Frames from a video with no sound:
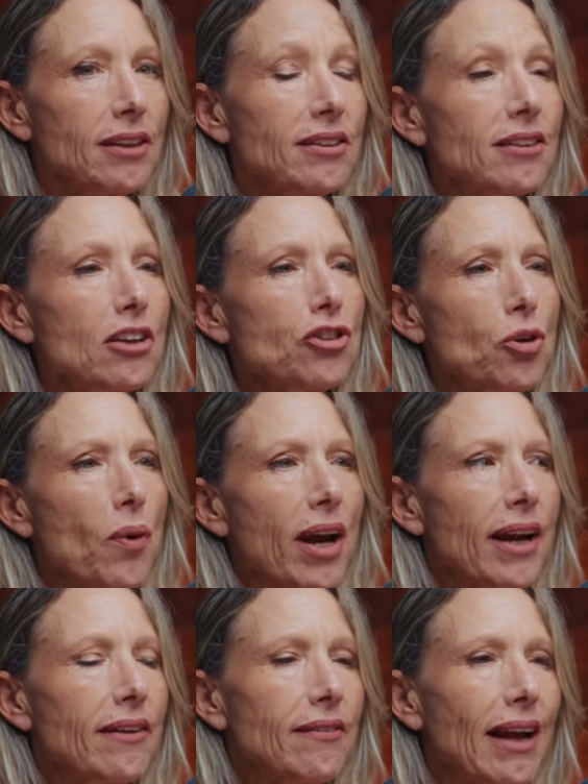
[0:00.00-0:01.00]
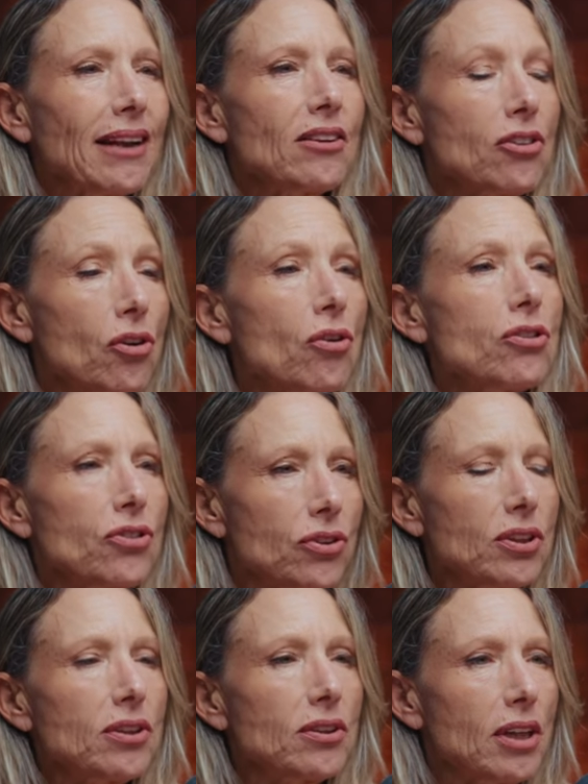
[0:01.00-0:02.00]
in such a way that the
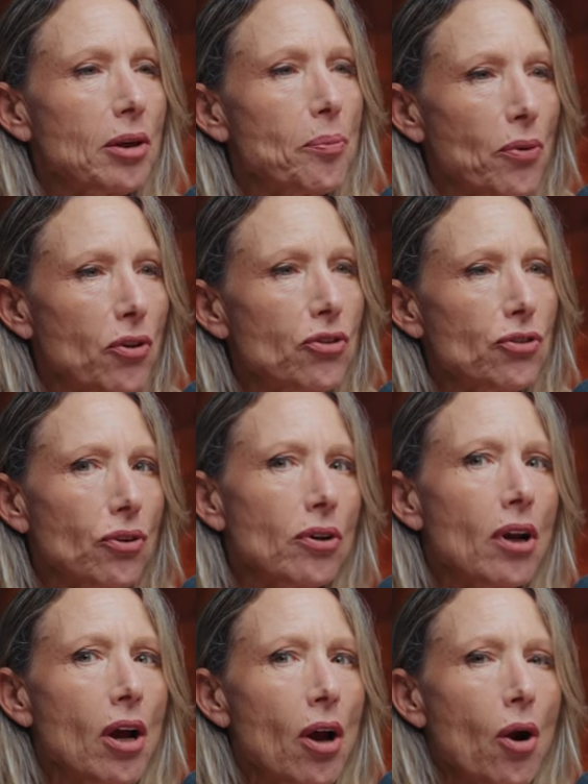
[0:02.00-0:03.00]
narcissistic person